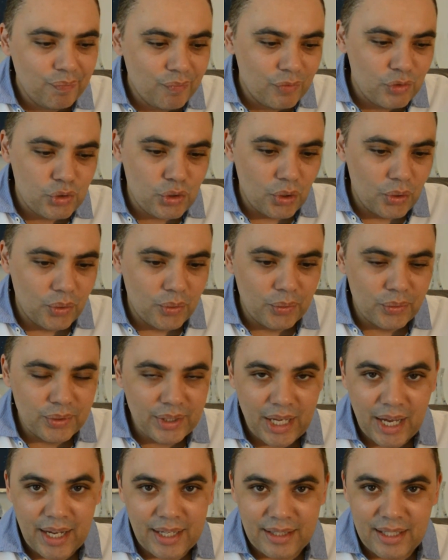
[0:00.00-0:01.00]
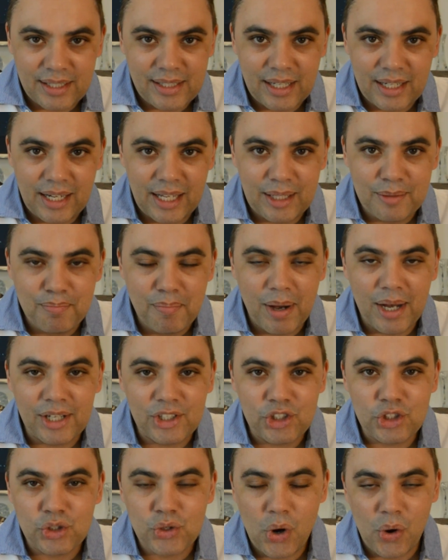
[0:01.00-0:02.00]
So yeah, it doesn't need
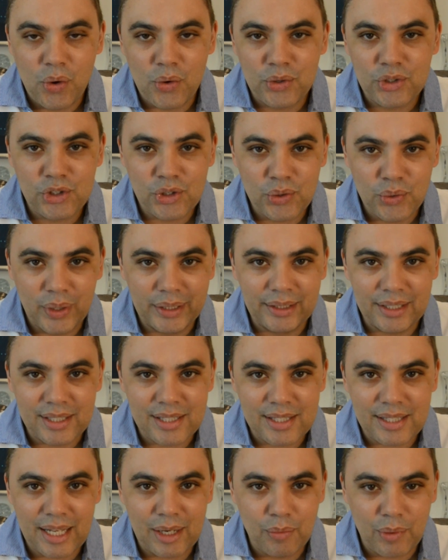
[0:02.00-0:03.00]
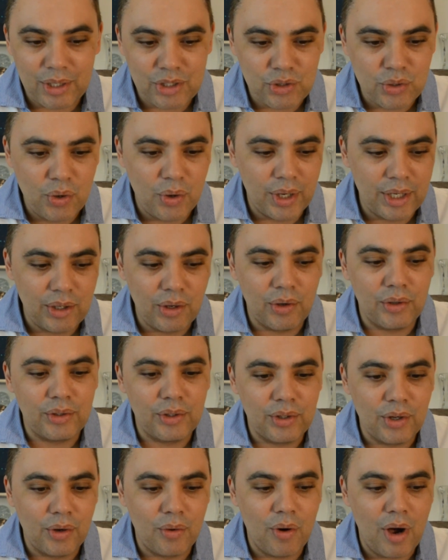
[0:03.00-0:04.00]
much talk to understand what's going on,
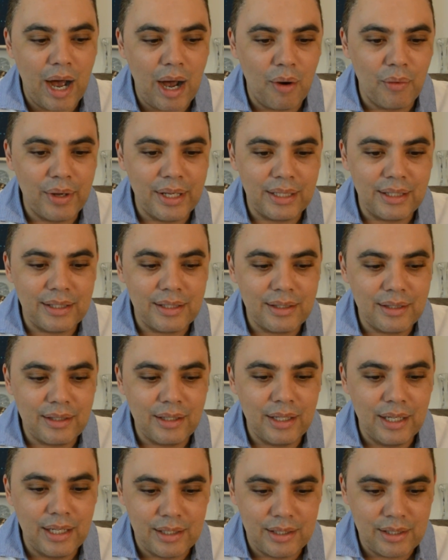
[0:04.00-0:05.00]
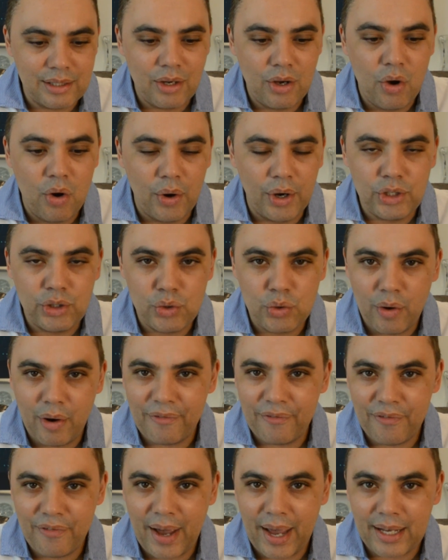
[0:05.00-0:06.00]
you know, how it's going to
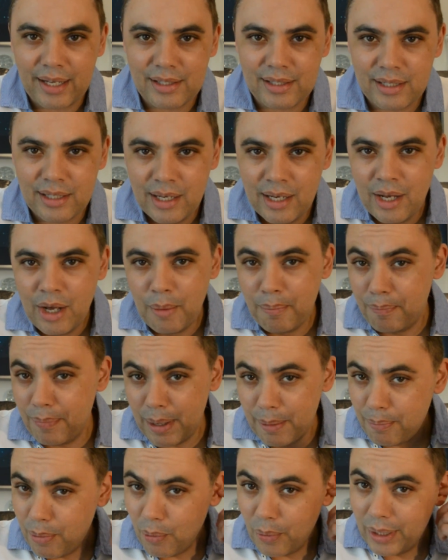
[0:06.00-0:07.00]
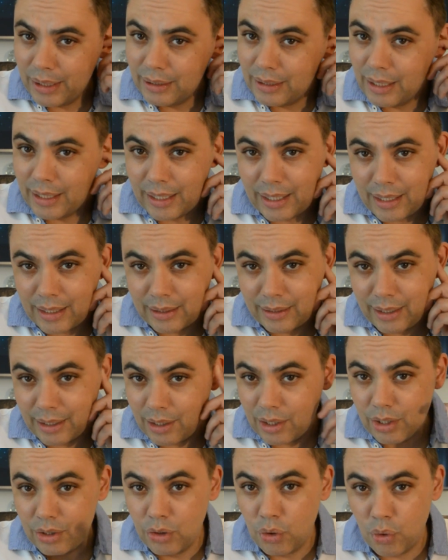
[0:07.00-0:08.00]
affect people and
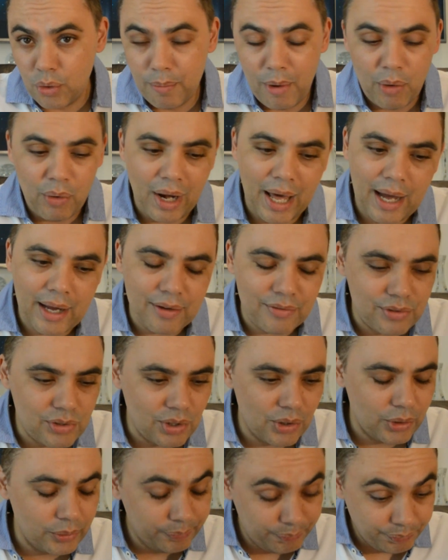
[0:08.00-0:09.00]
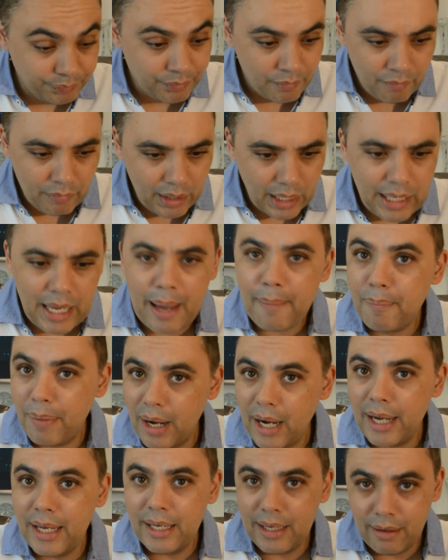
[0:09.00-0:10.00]
their normal life. So yeah,
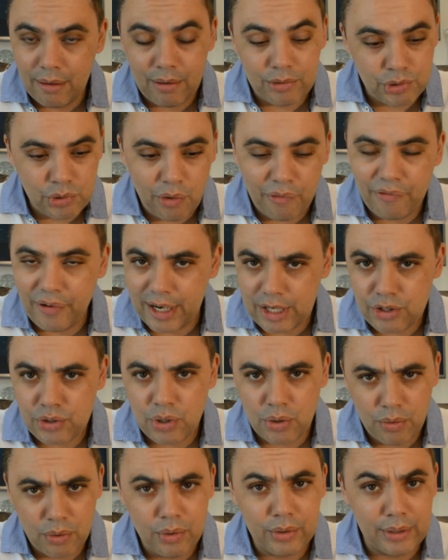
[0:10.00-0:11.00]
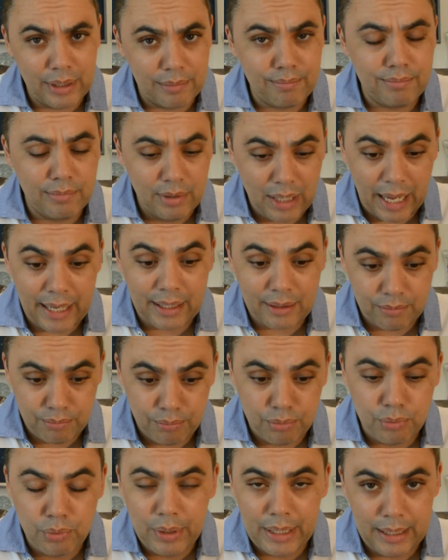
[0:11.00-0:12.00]
but yeah, you know, so far so good. Like
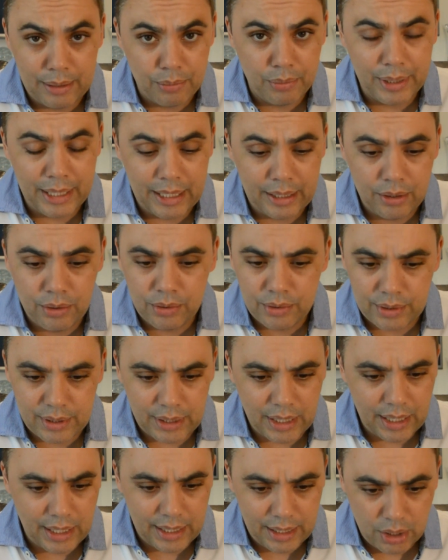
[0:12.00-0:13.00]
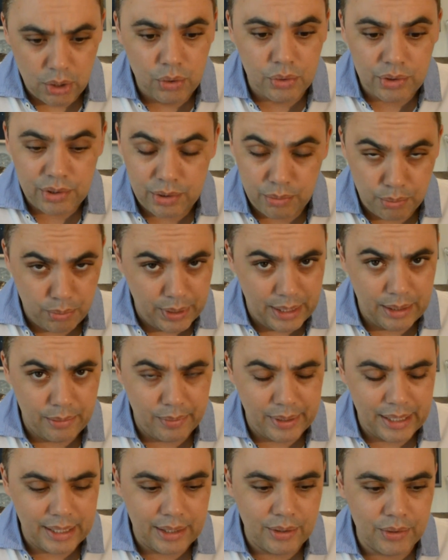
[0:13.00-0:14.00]
really good. It looks
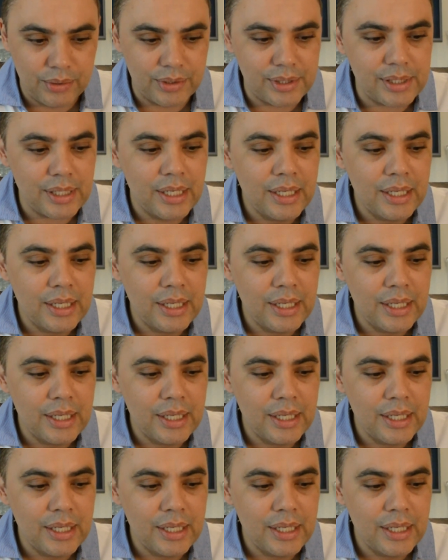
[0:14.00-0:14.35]
really good.